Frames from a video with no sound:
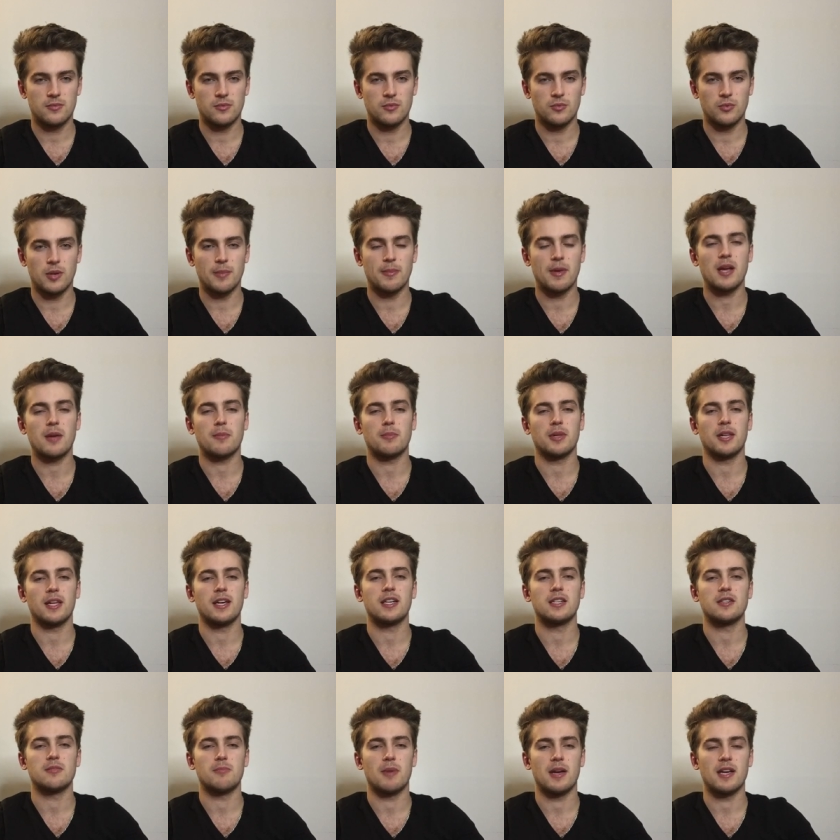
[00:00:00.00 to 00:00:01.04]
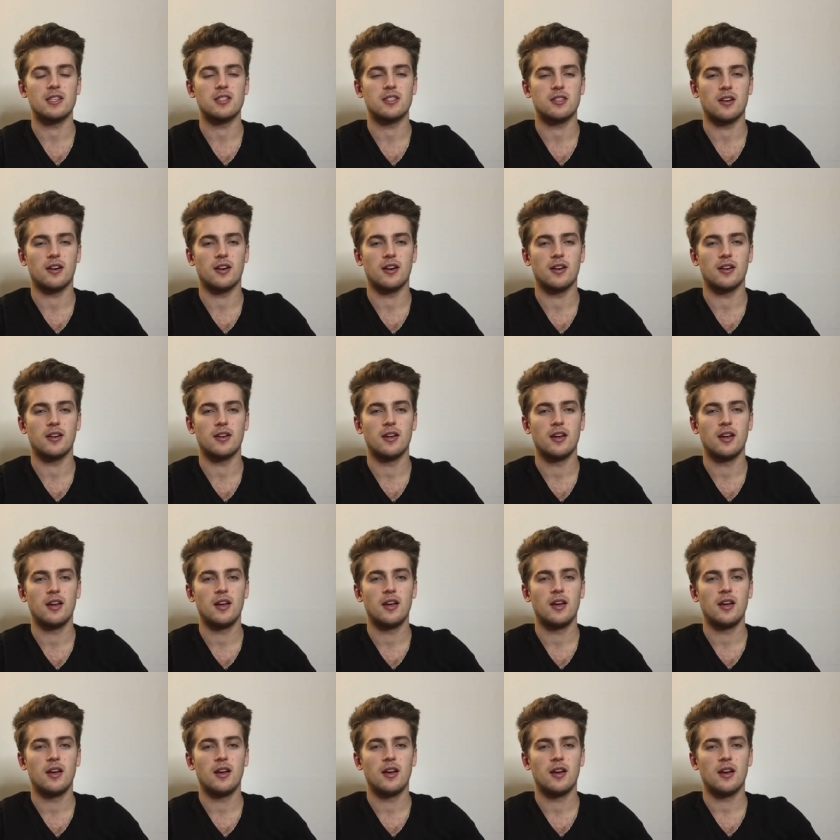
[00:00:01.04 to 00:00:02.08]
We make plays based on
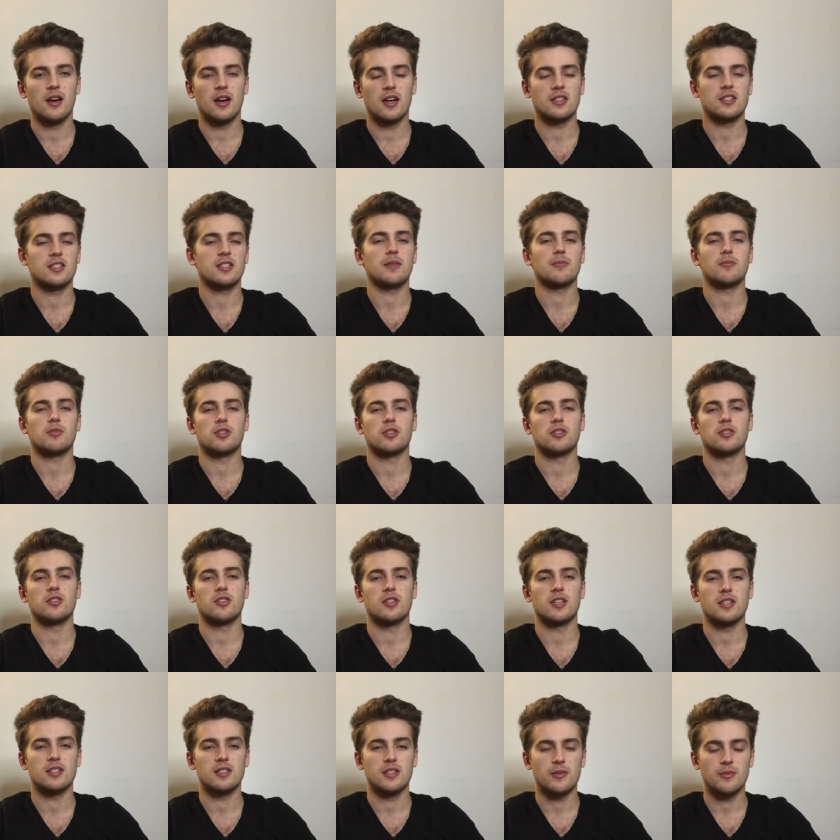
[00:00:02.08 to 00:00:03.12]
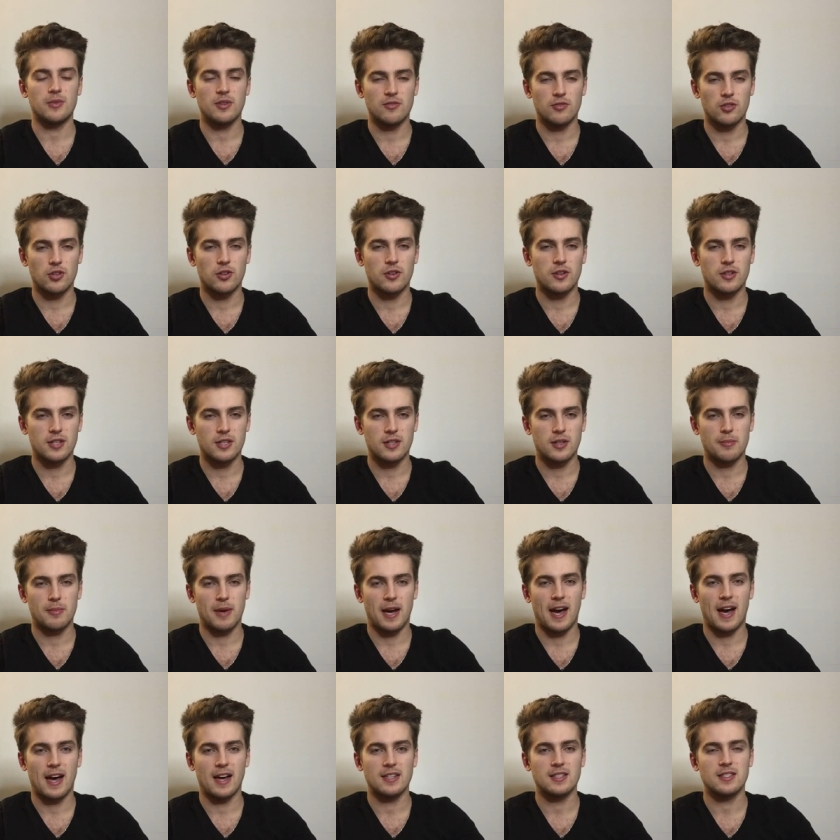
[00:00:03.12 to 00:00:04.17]
assumptions, things that we've learned in the
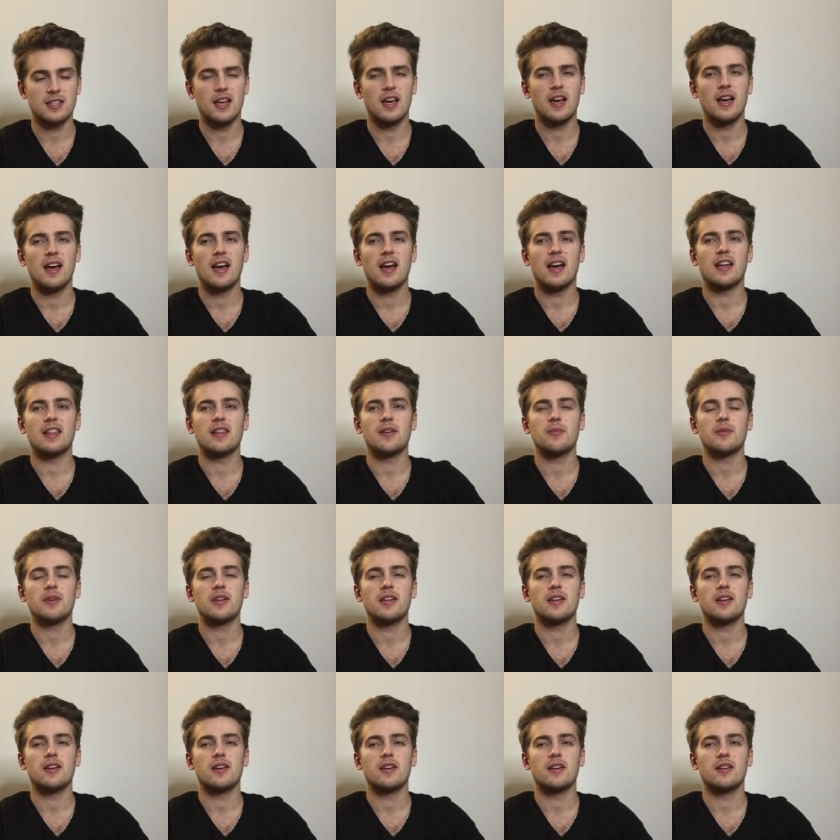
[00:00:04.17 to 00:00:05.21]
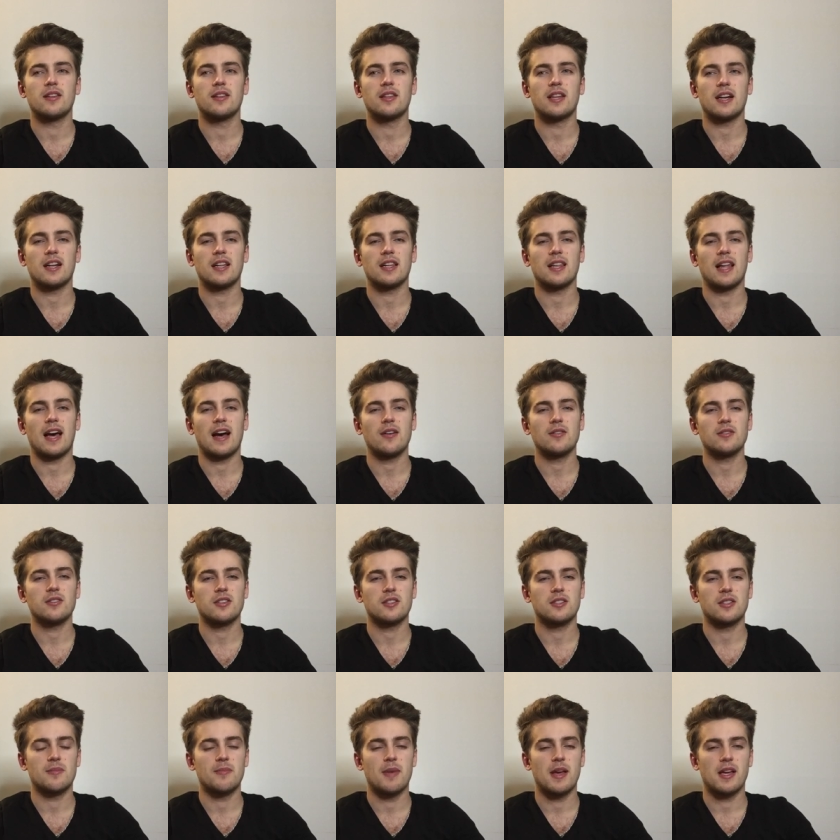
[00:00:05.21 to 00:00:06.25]
past, and then we that allows us
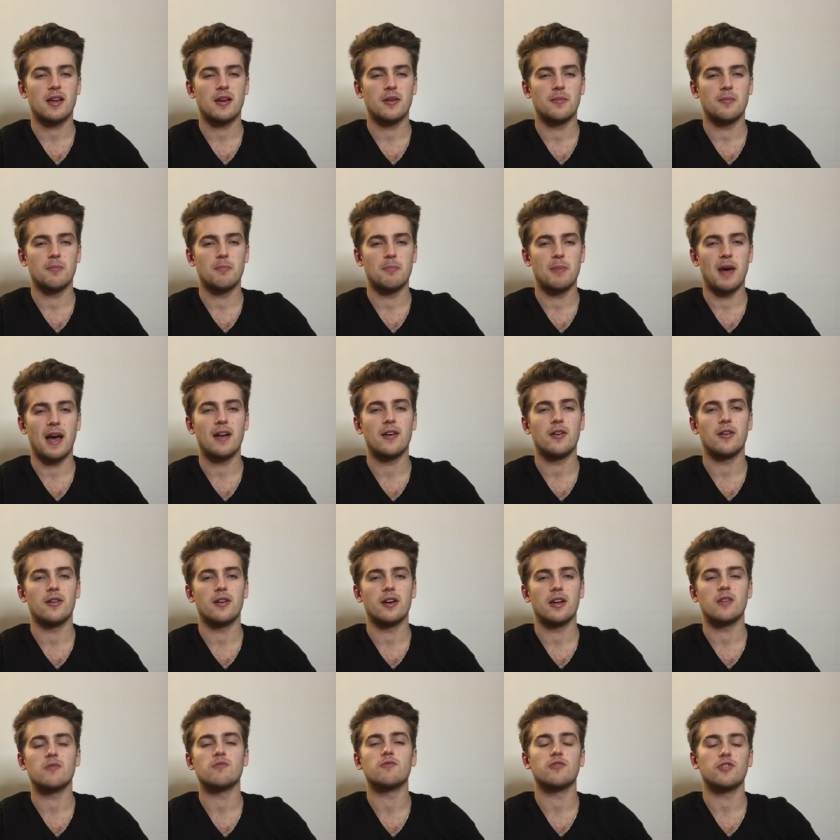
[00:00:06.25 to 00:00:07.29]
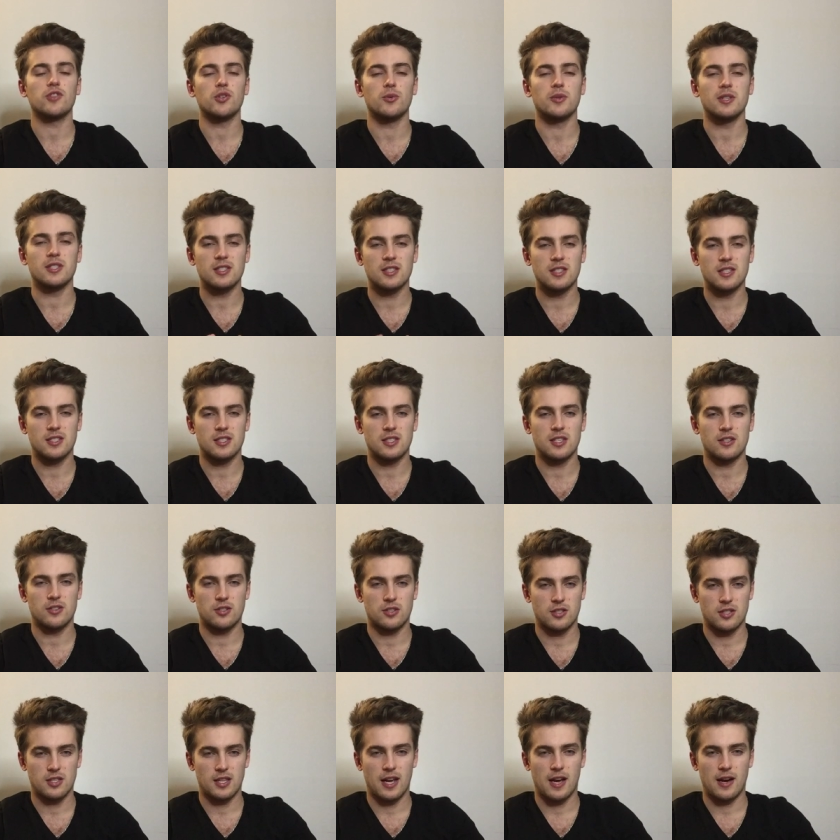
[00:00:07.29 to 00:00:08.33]
to make better influence
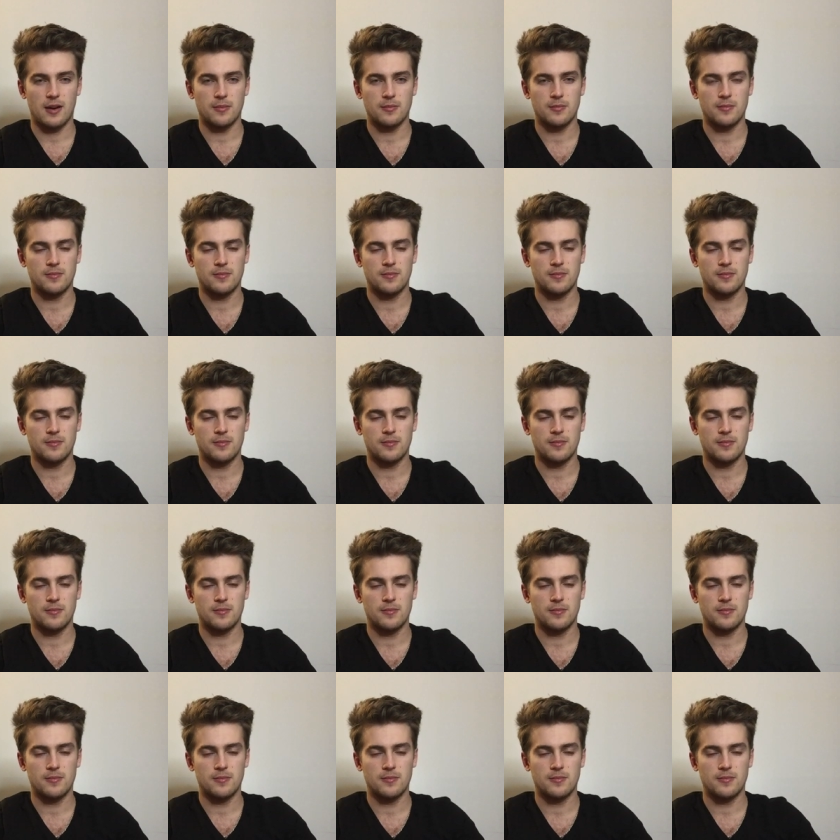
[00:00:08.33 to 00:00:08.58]
decisions now.